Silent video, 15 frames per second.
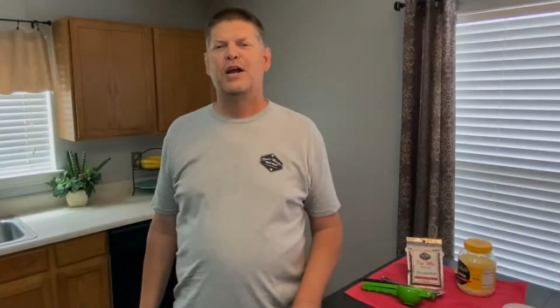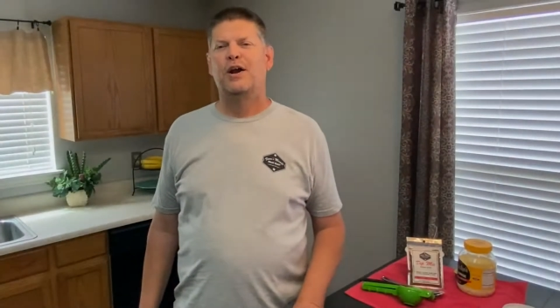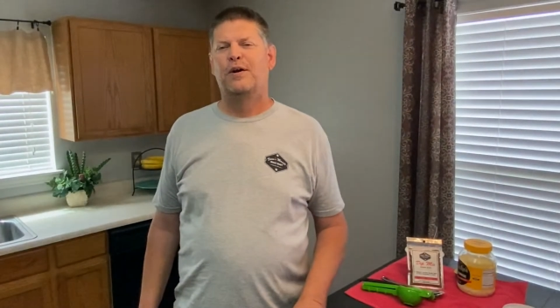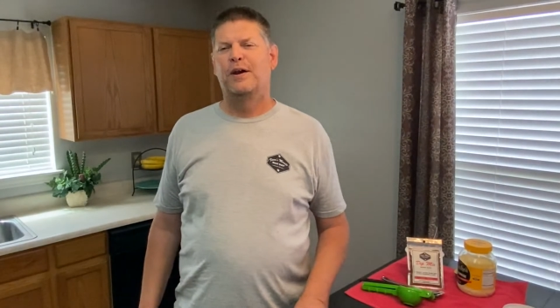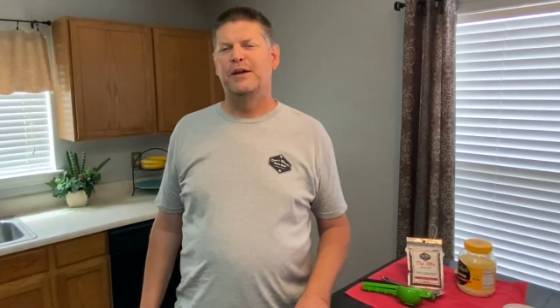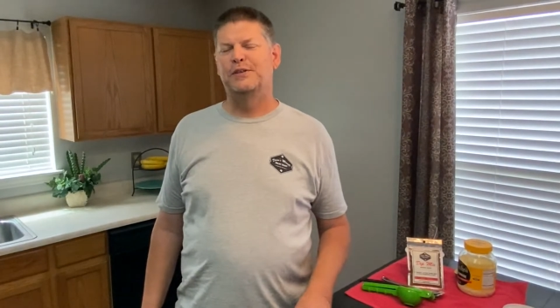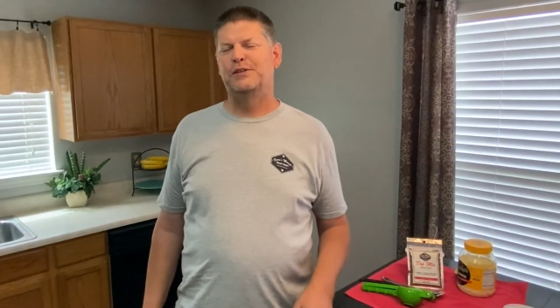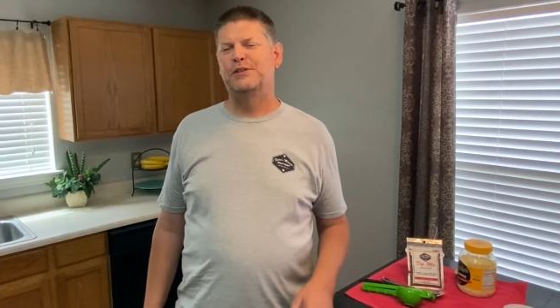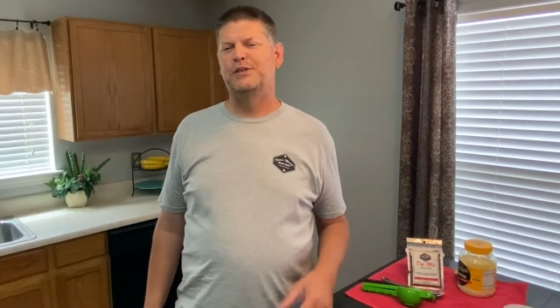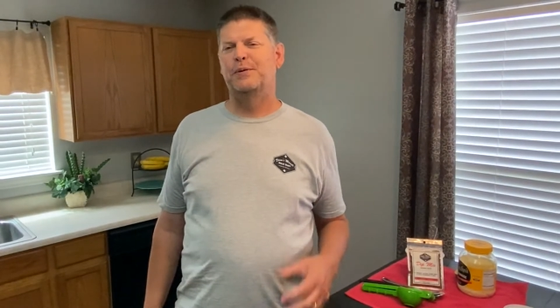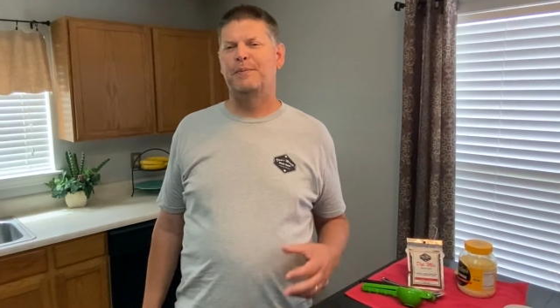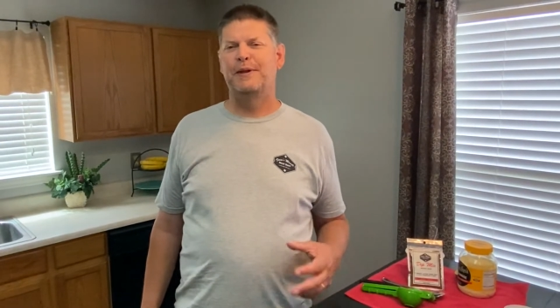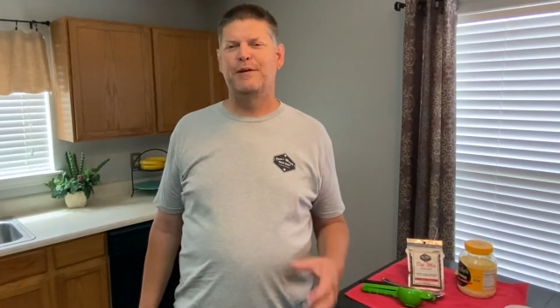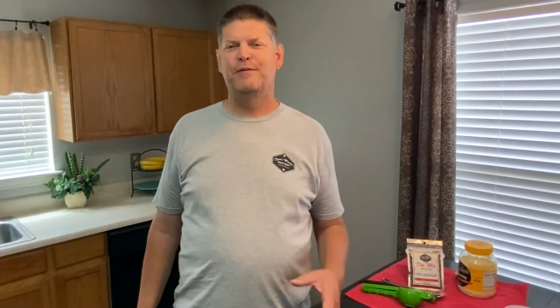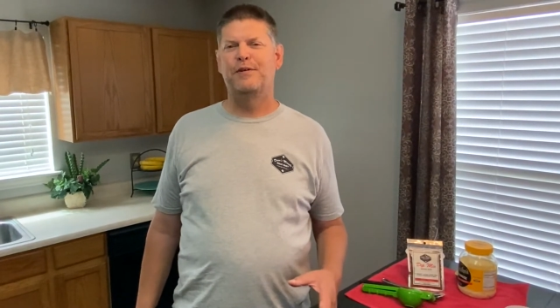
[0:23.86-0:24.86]
Right, so
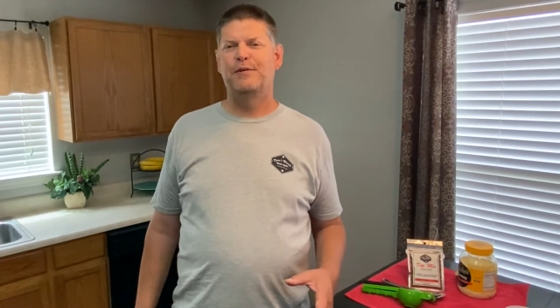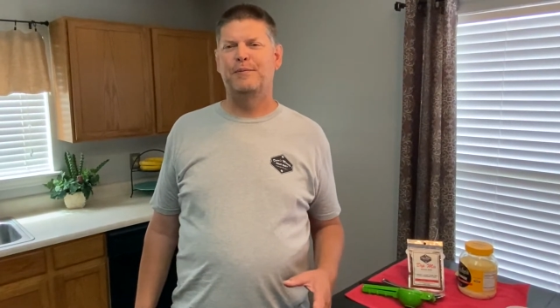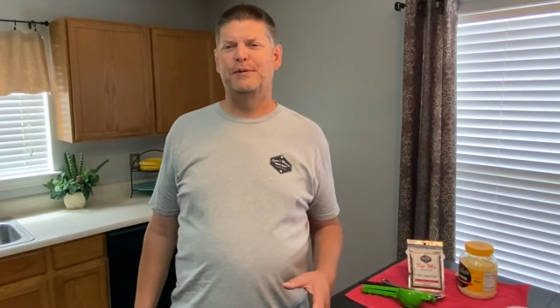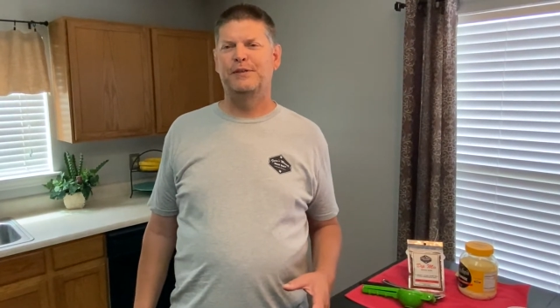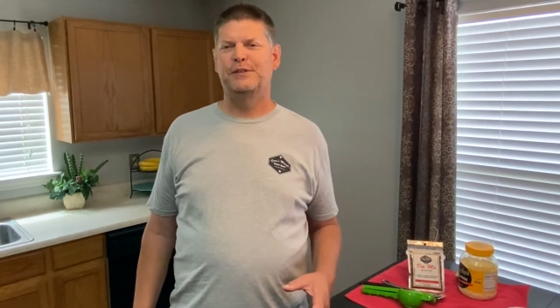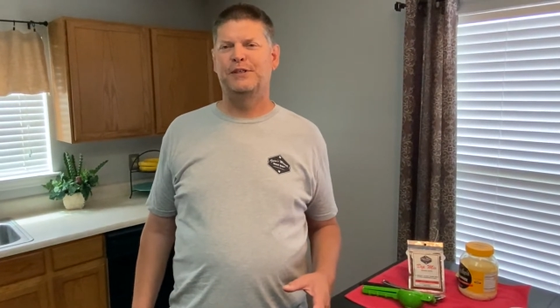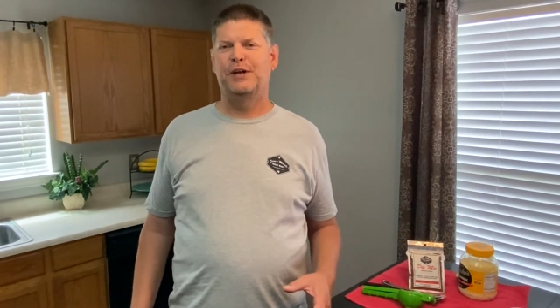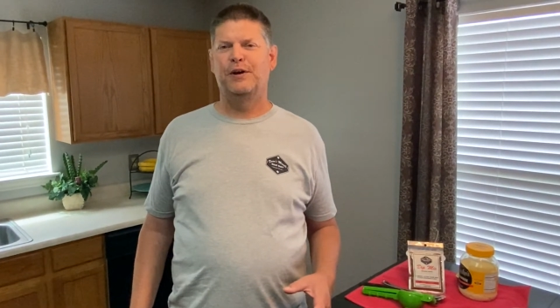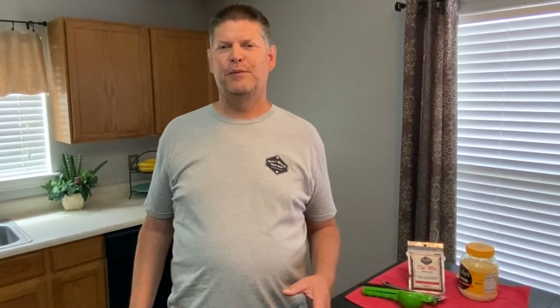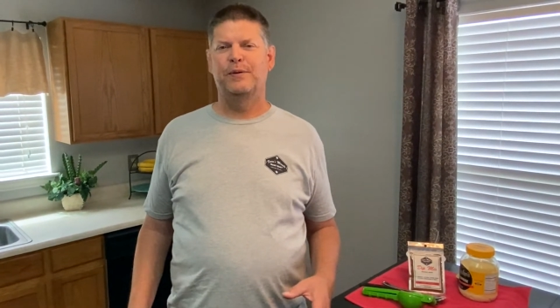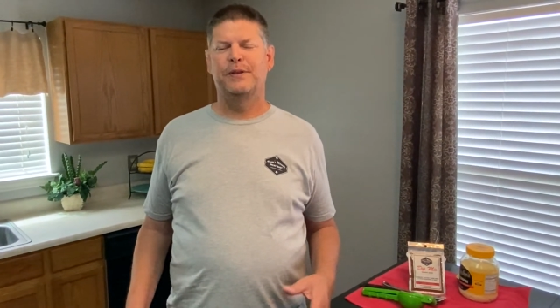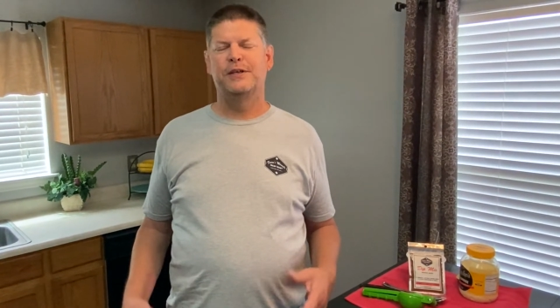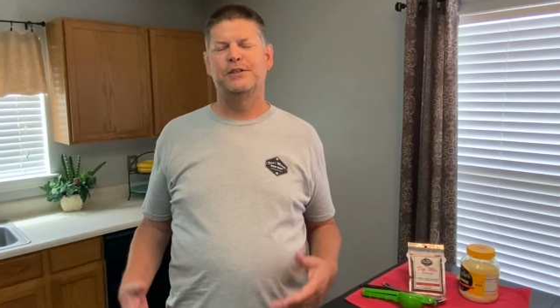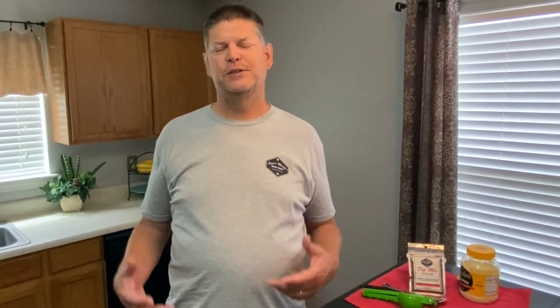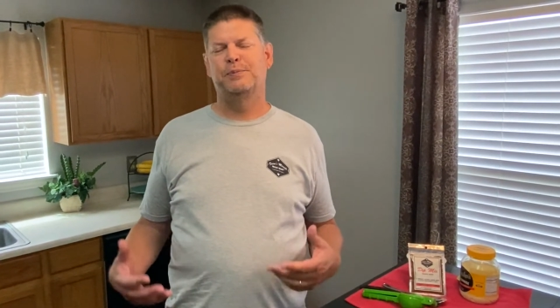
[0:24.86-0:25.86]
many of you have been sharing with
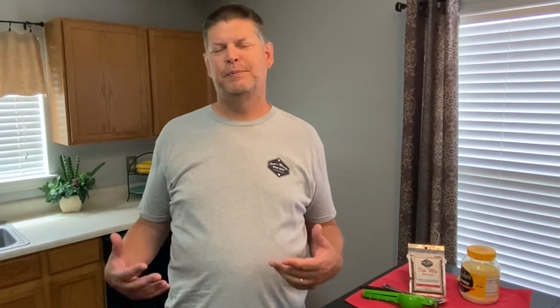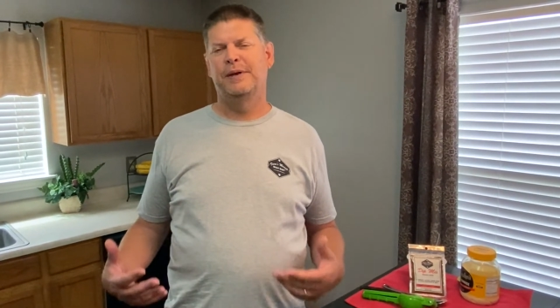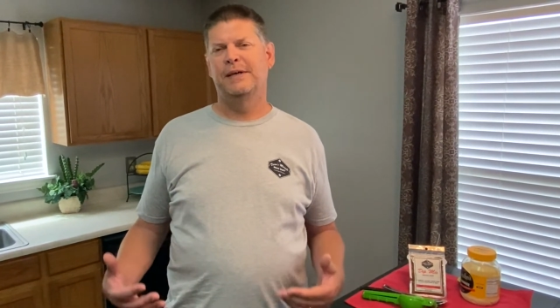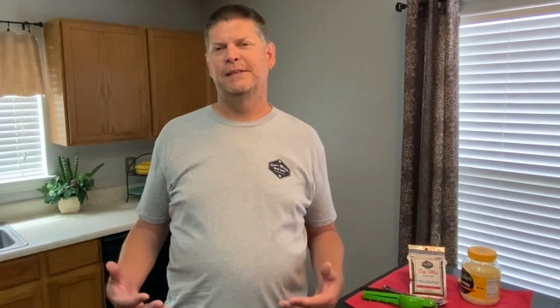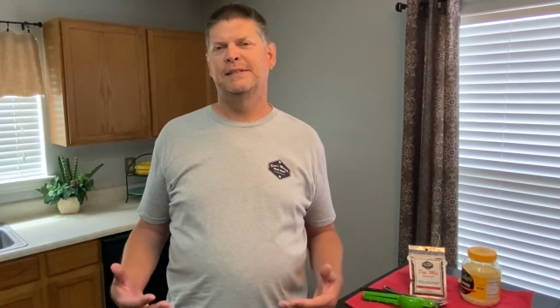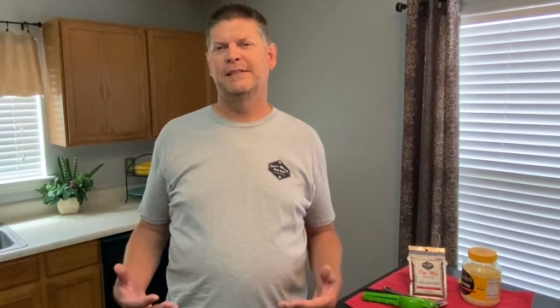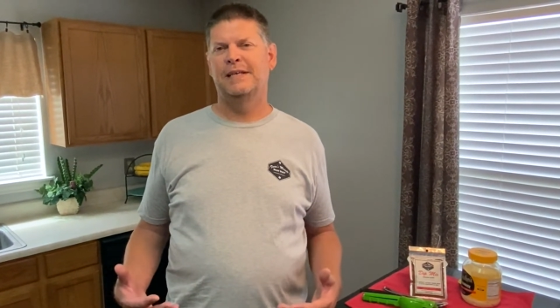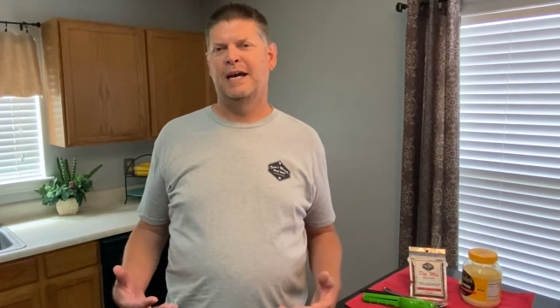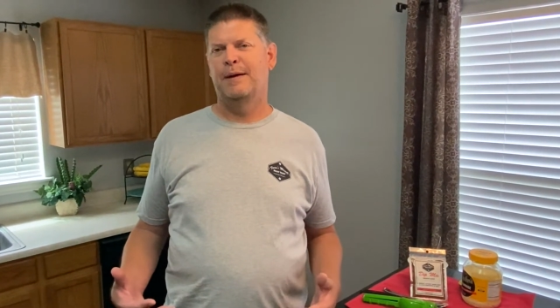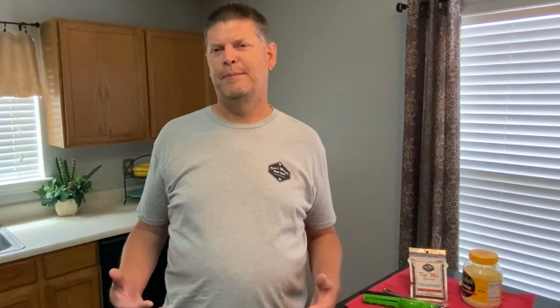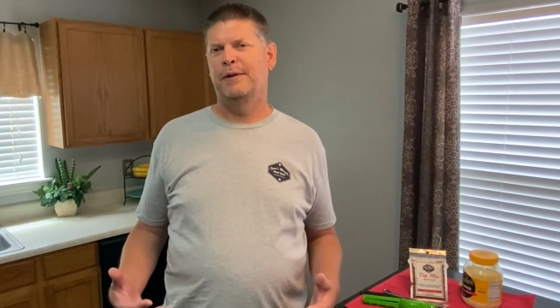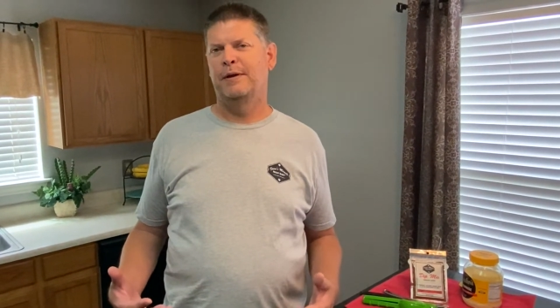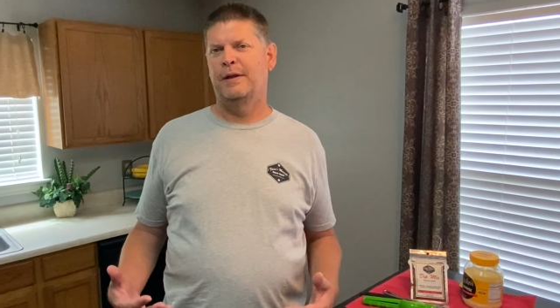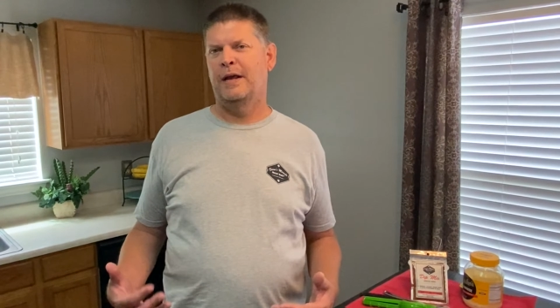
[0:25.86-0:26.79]
us your picks and commenting on